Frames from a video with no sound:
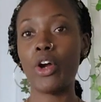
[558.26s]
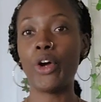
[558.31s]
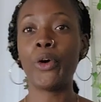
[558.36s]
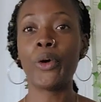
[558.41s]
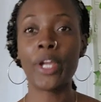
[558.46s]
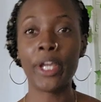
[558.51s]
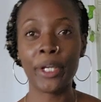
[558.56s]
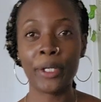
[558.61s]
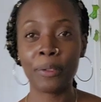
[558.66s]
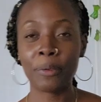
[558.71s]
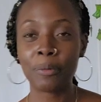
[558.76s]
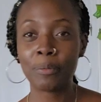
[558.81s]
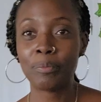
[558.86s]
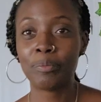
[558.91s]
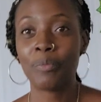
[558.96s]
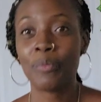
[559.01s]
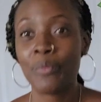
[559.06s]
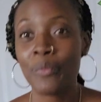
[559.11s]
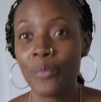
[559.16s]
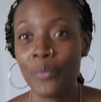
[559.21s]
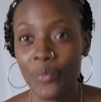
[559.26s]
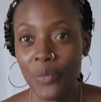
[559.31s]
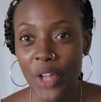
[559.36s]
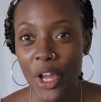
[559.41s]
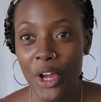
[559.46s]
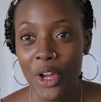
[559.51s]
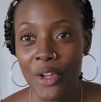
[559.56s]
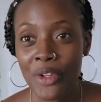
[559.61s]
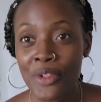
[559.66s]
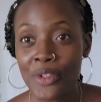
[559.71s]
Okay,
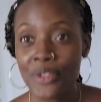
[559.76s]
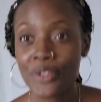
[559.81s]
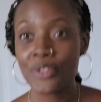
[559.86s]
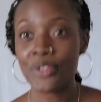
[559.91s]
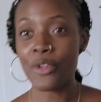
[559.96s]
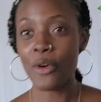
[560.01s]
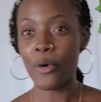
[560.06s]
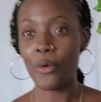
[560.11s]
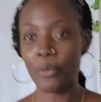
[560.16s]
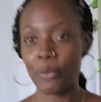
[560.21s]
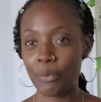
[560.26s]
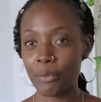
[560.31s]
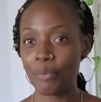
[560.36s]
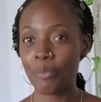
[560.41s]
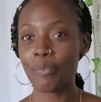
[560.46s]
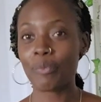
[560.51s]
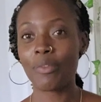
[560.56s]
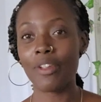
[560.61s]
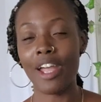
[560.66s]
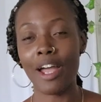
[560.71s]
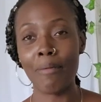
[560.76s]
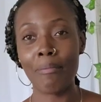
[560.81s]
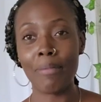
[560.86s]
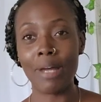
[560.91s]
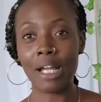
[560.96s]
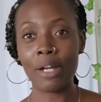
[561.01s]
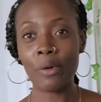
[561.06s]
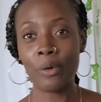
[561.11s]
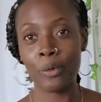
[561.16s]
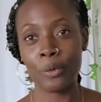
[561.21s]
so I'm
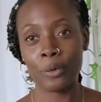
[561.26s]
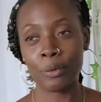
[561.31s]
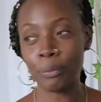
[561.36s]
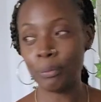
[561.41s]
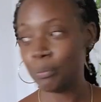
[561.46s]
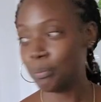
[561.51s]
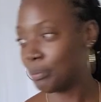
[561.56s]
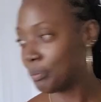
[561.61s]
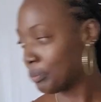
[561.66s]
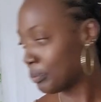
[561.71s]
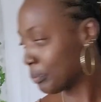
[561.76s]
back home.